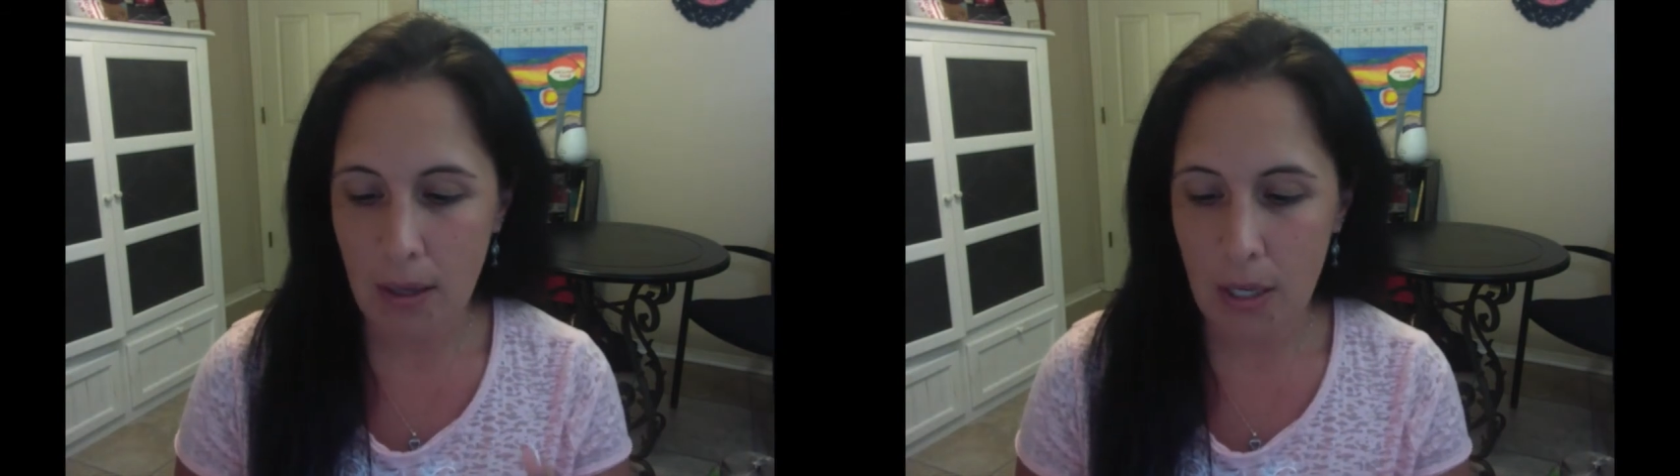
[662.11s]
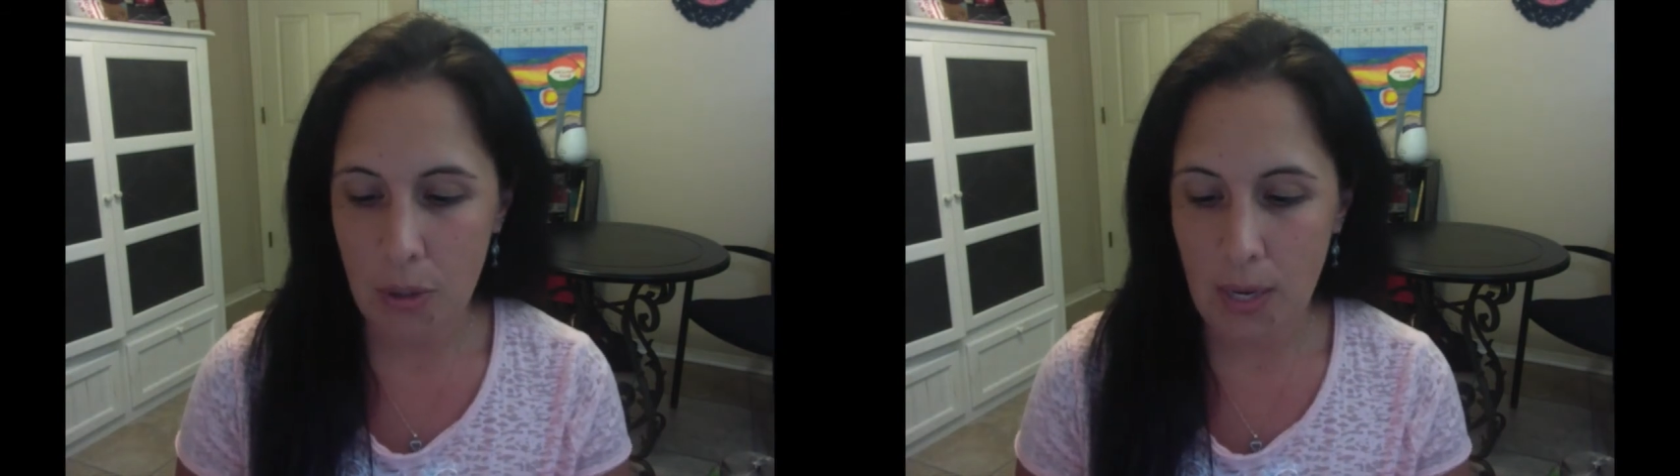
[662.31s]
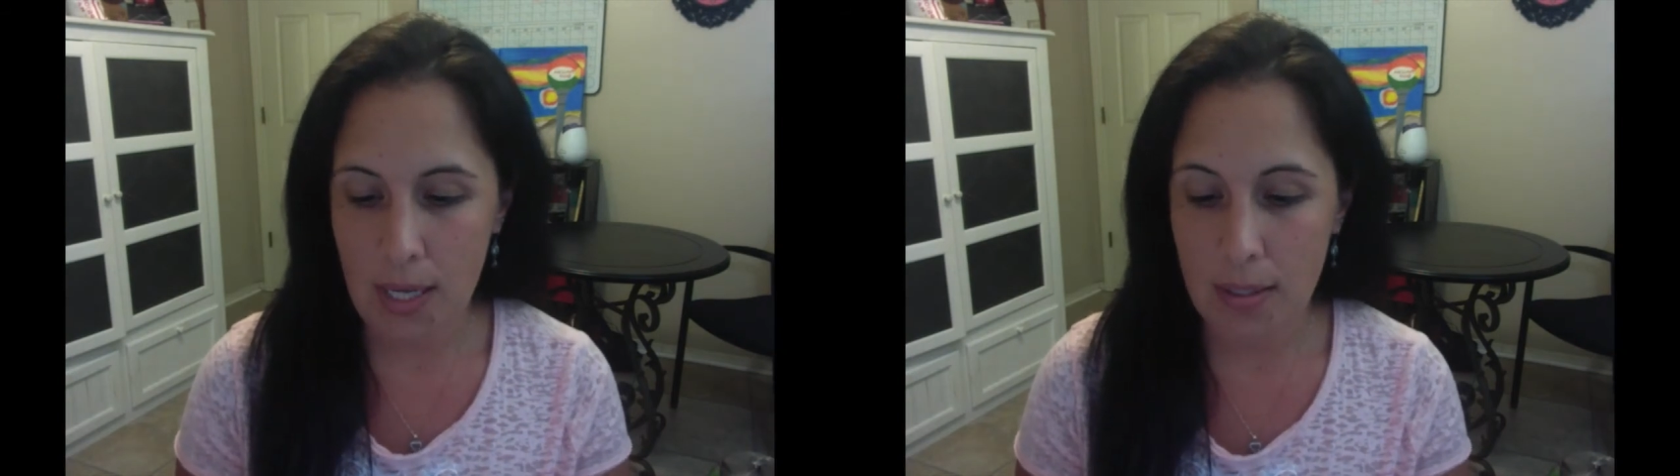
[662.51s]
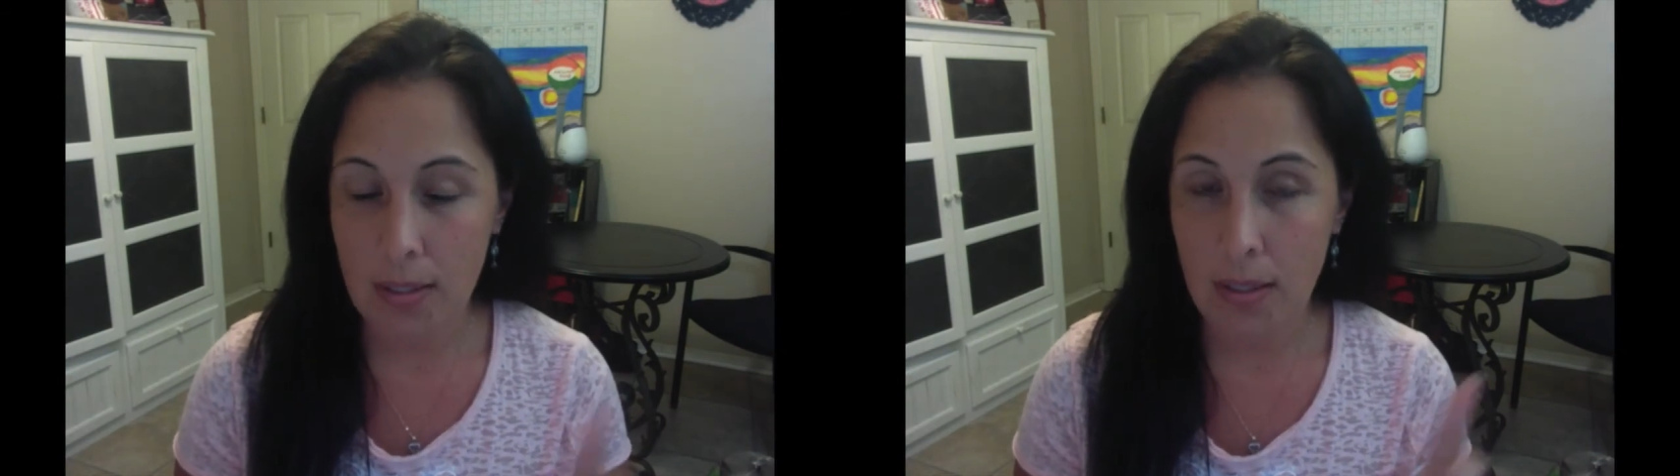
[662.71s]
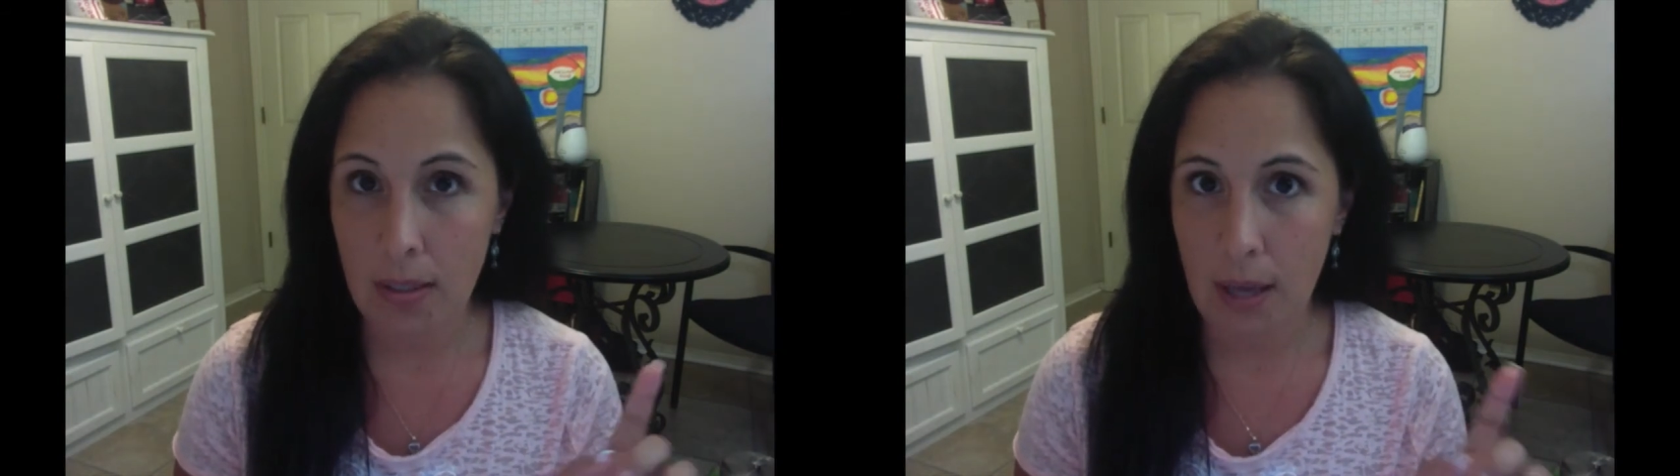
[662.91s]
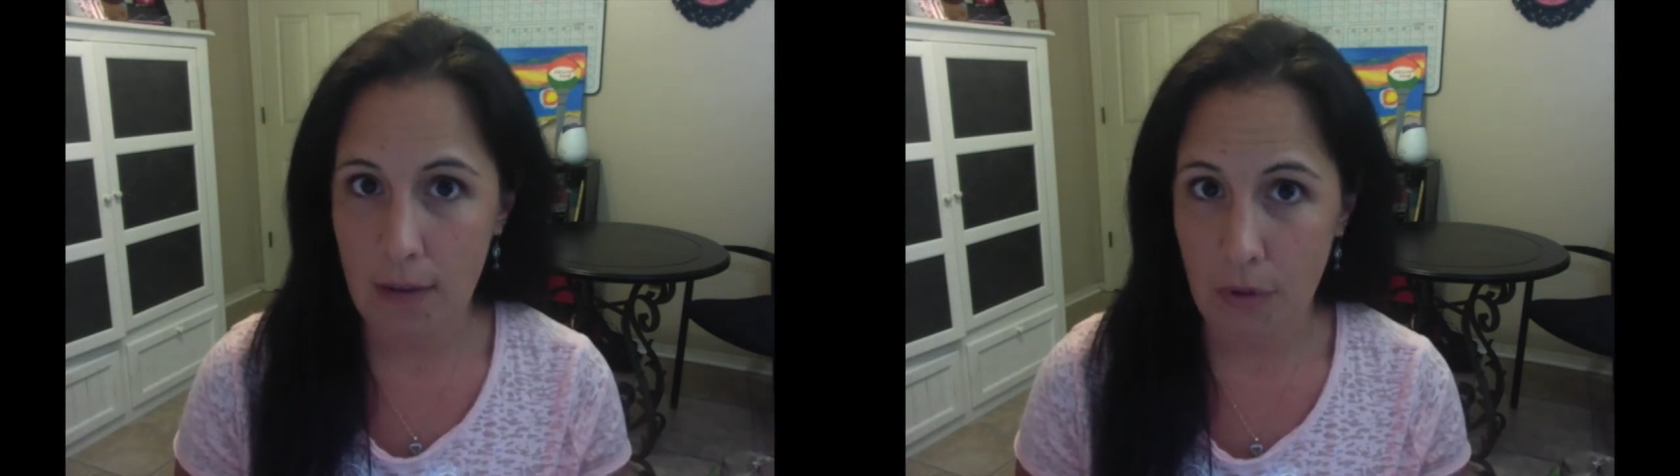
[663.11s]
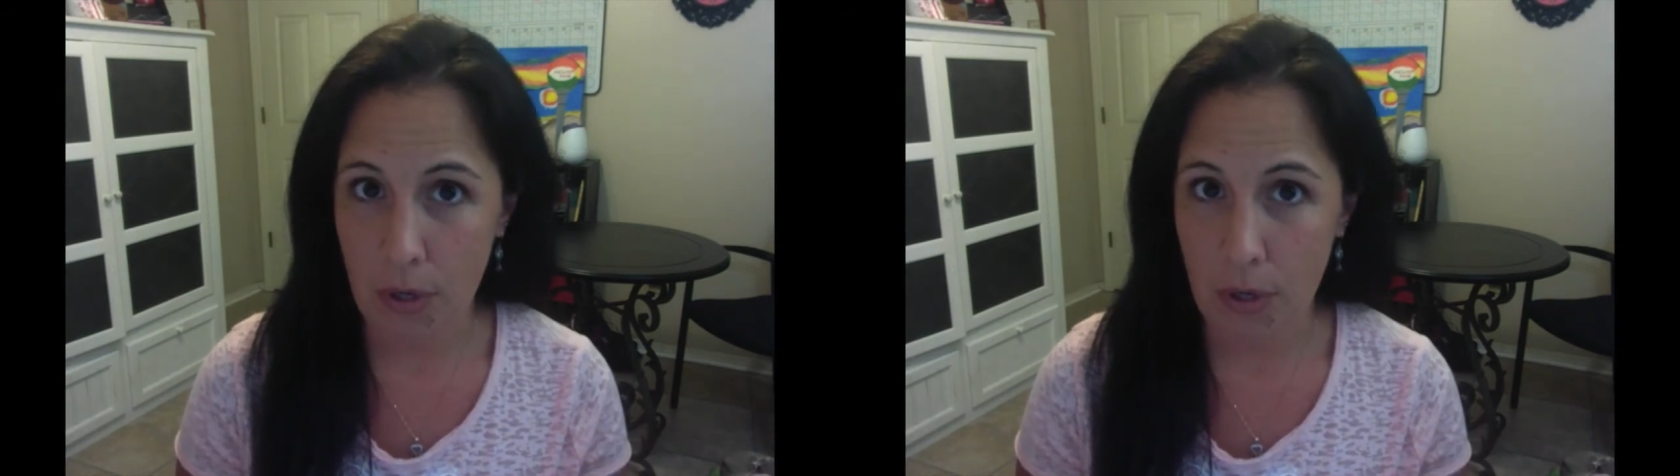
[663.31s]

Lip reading: address, and phone